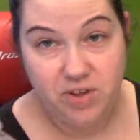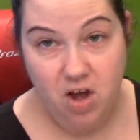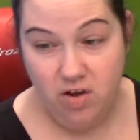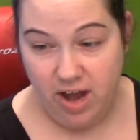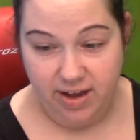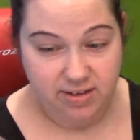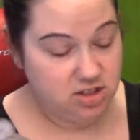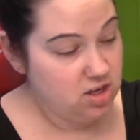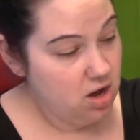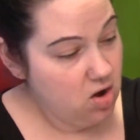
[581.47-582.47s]
Okay,
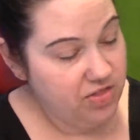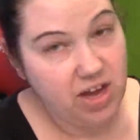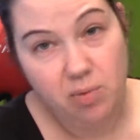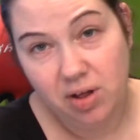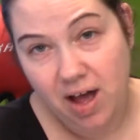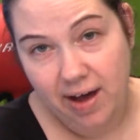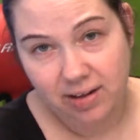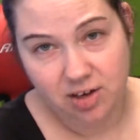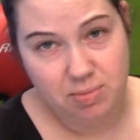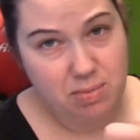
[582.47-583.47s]
so I think I will add
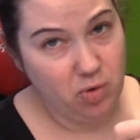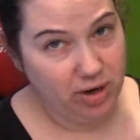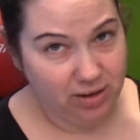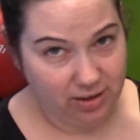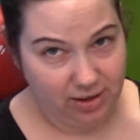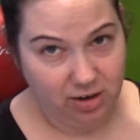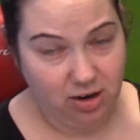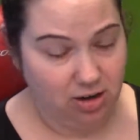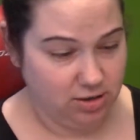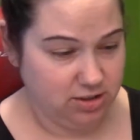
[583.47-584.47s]
a little bit more glitter
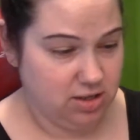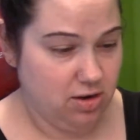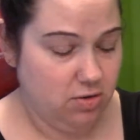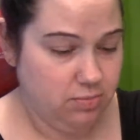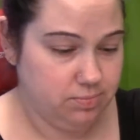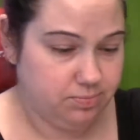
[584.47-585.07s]
also.